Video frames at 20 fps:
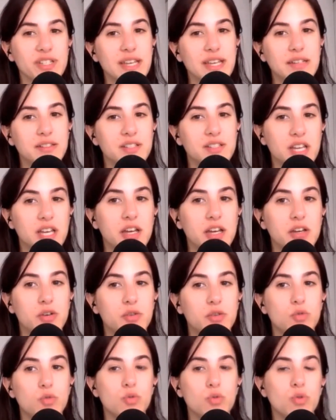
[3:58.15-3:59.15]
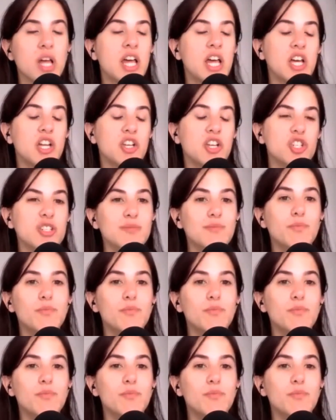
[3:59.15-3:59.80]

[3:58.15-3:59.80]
sector, or just